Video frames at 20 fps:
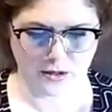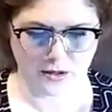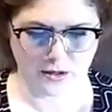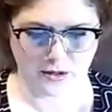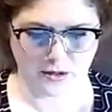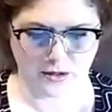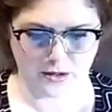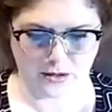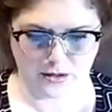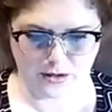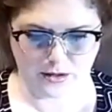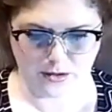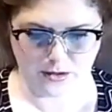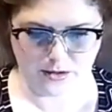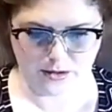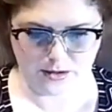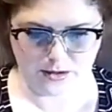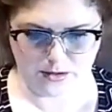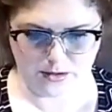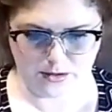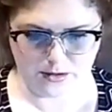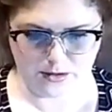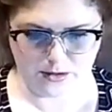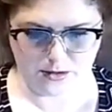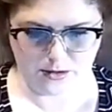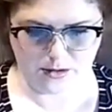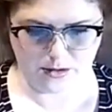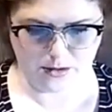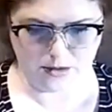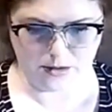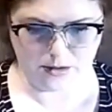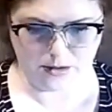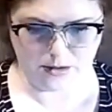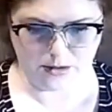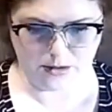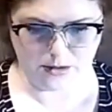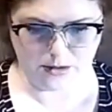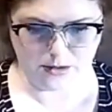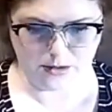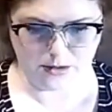
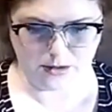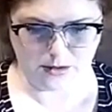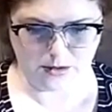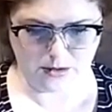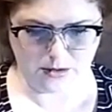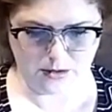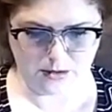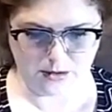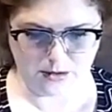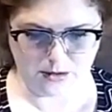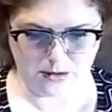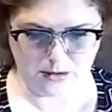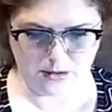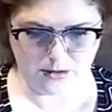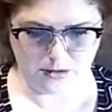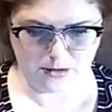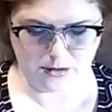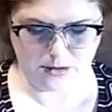[no speech]